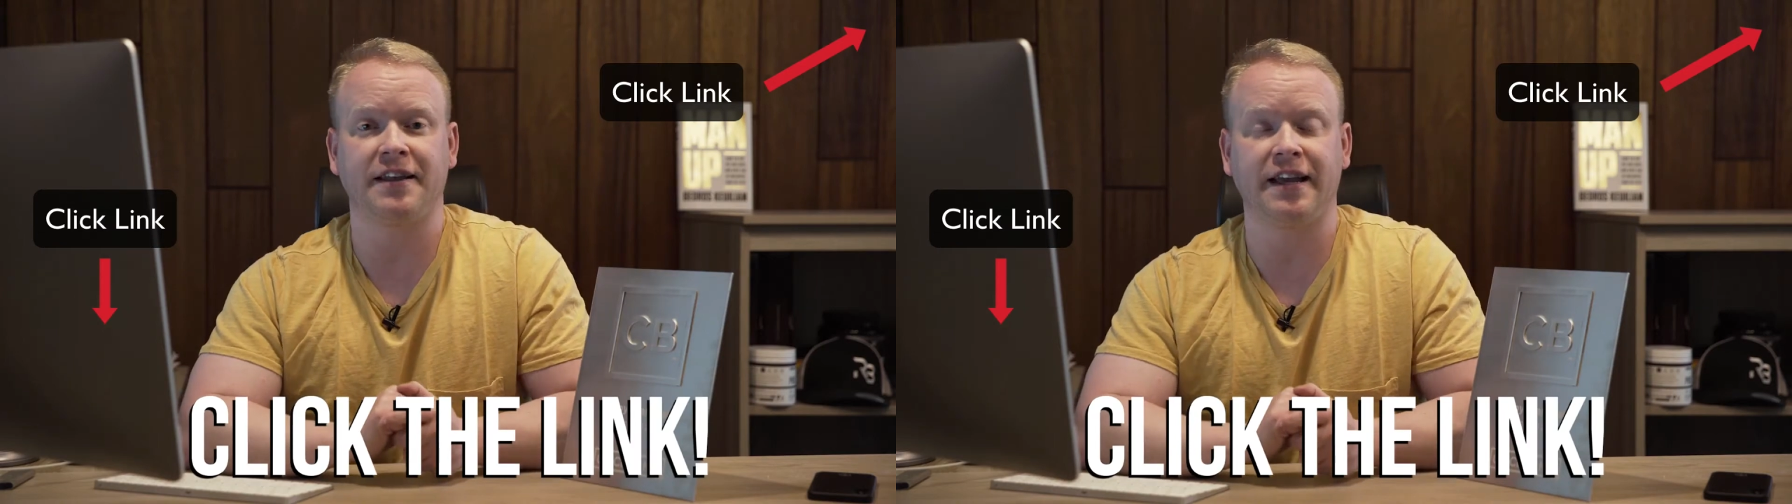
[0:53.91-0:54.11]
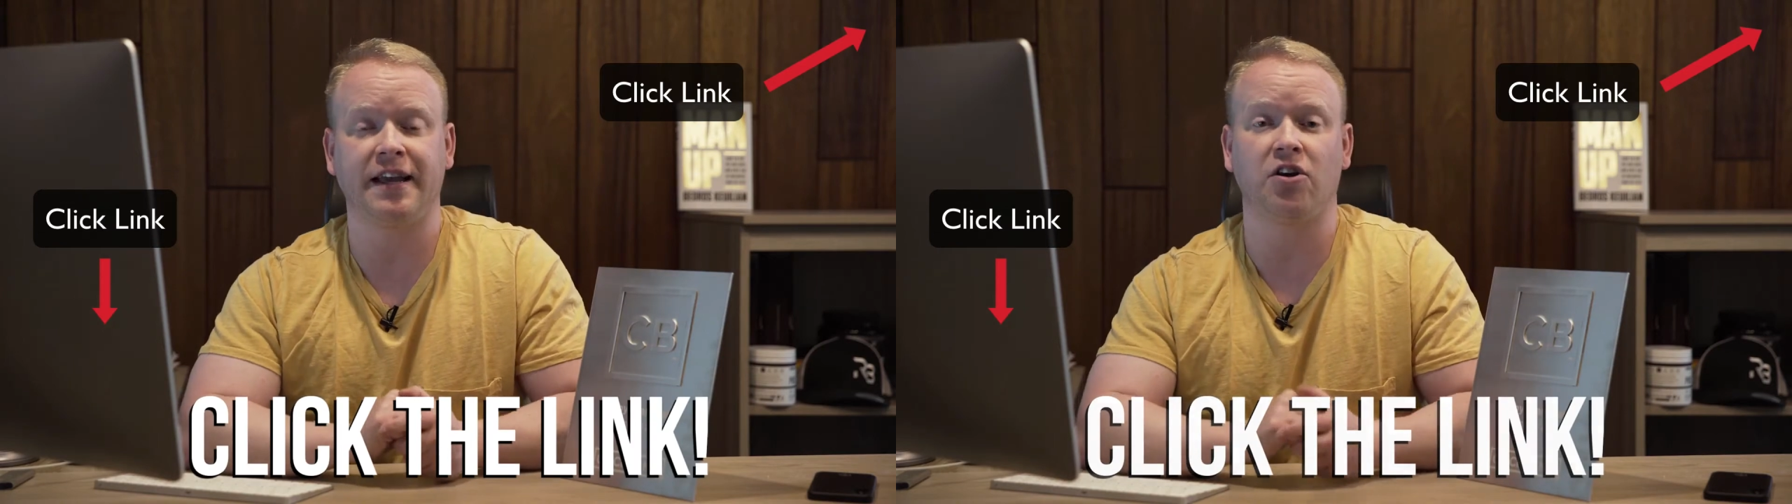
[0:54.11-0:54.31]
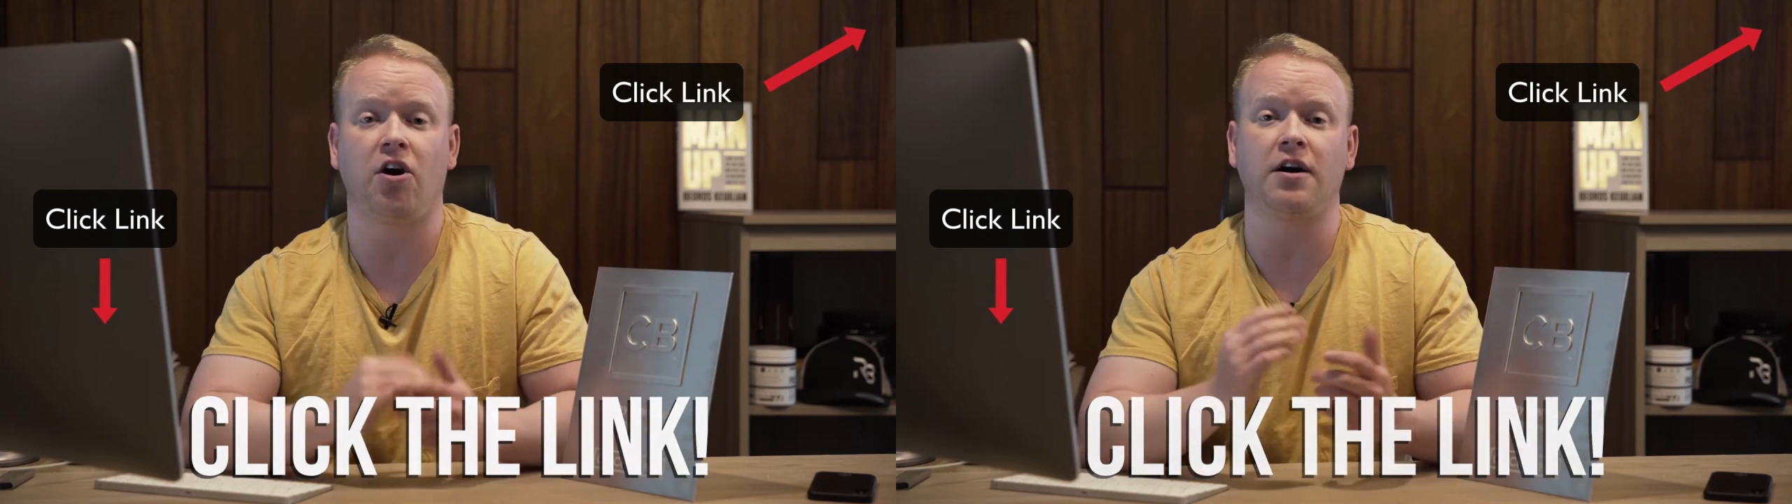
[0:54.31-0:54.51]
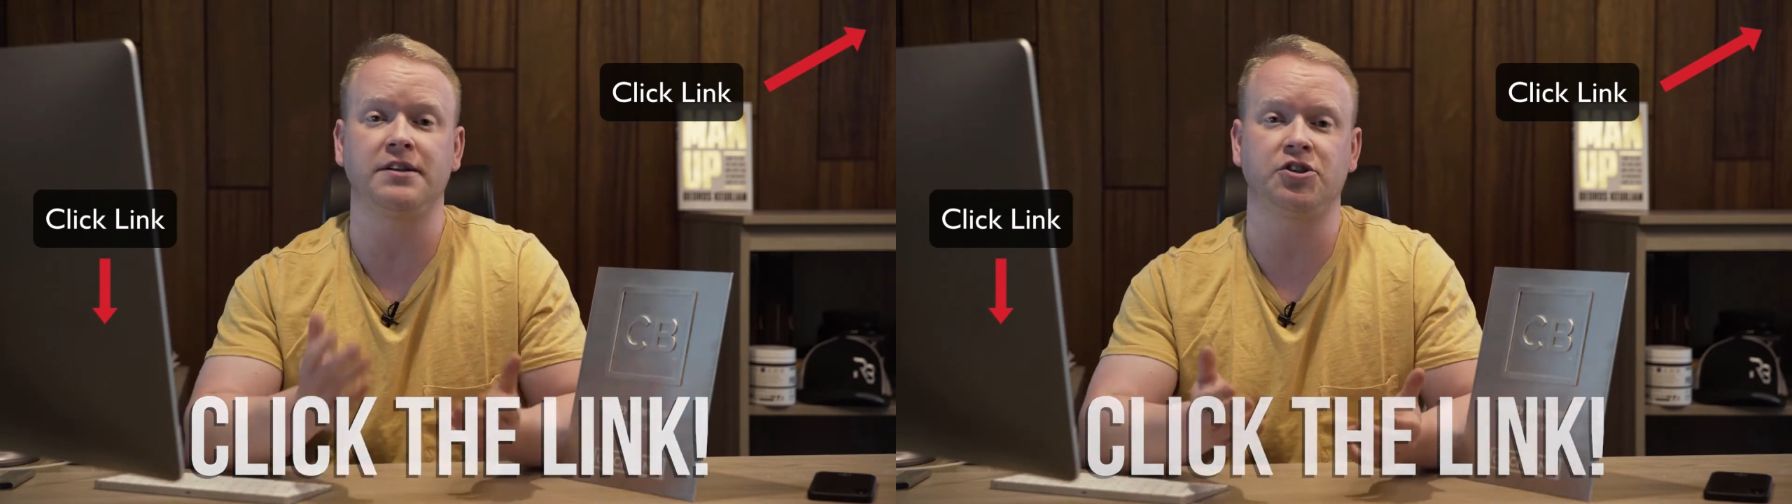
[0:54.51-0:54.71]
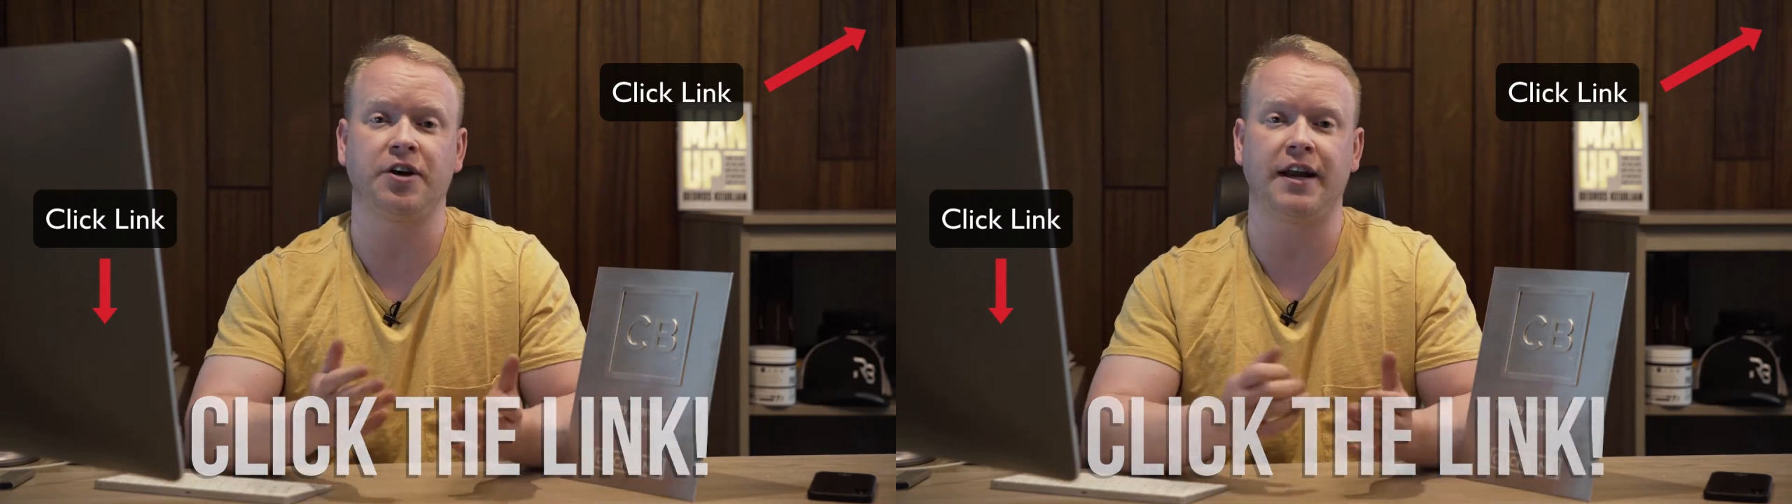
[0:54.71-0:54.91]
link. And on
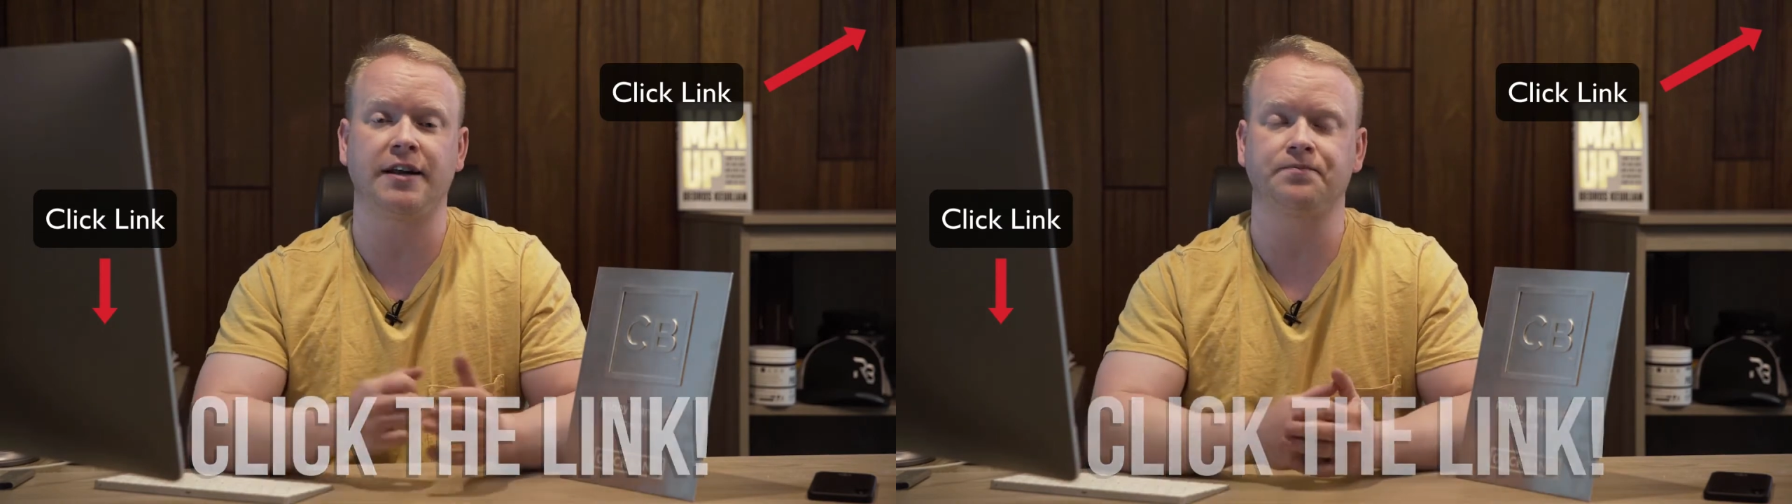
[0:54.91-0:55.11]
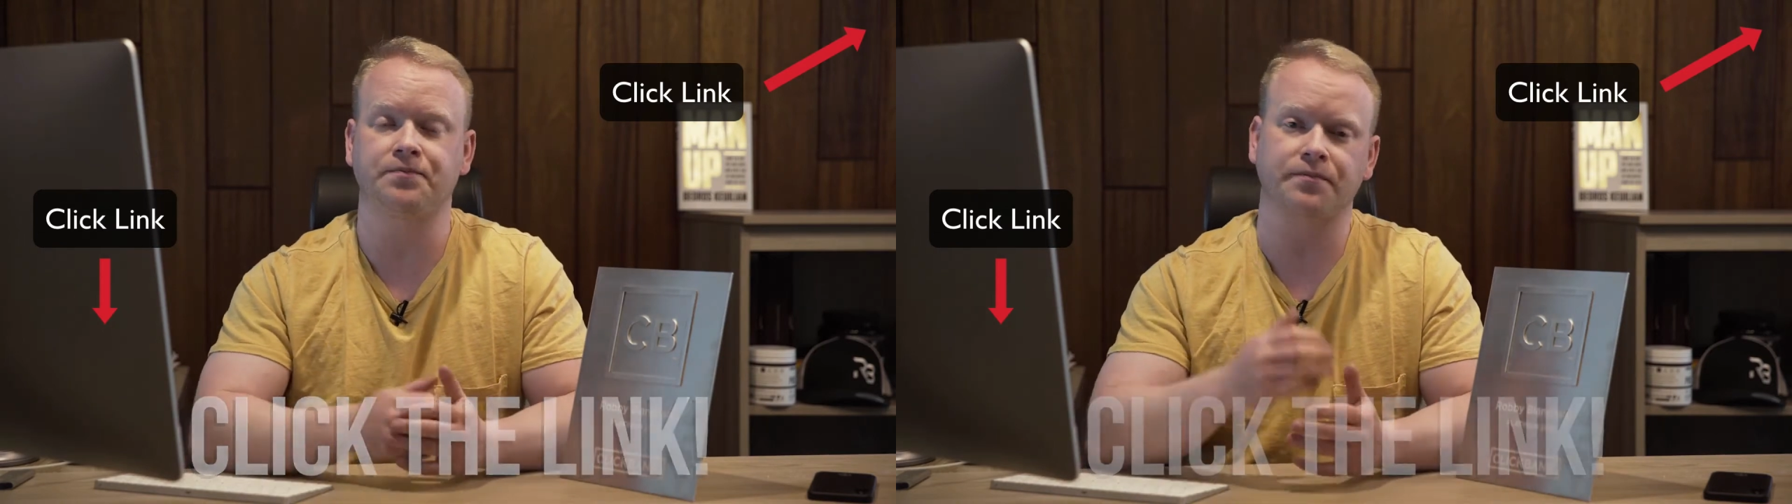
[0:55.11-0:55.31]
this training,